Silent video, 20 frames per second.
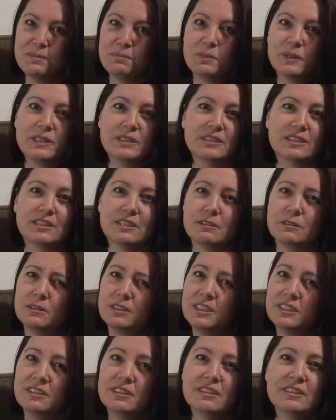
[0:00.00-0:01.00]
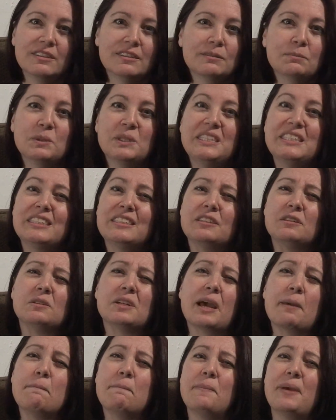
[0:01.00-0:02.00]
Please don't. Please don't.
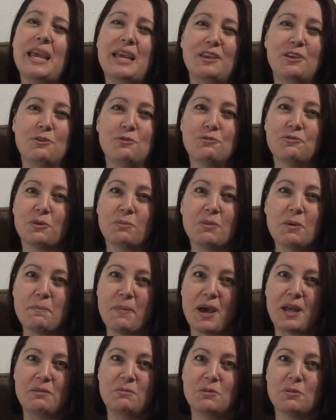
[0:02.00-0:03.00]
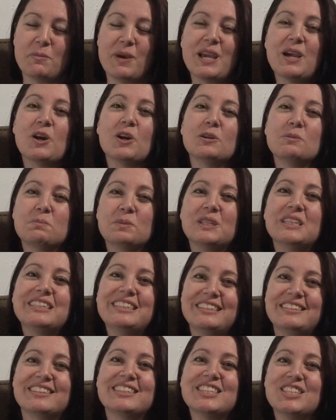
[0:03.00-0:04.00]
I beg you from the bottom of my heart,
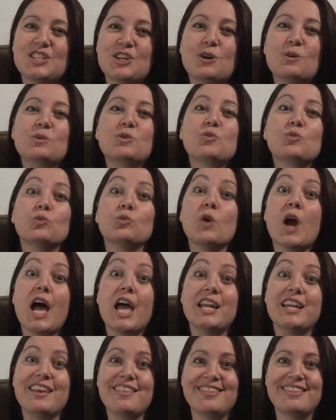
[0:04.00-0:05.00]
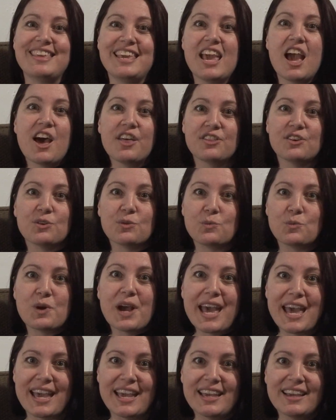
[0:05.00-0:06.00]
please don't run the other
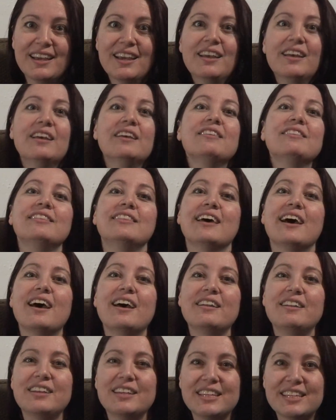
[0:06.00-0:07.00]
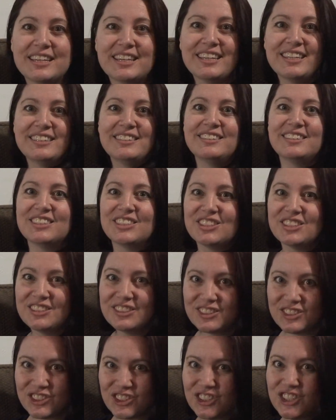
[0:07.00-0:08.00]
way. That is
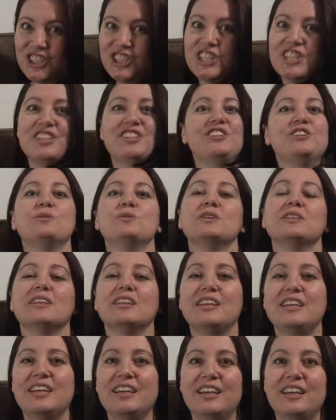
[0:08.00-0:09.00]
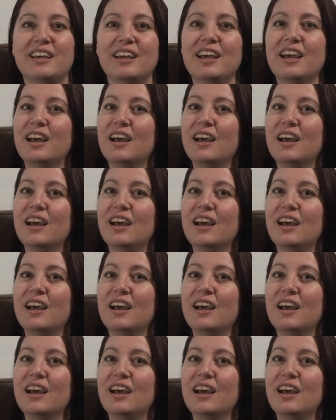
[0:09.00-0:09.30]
genuinely,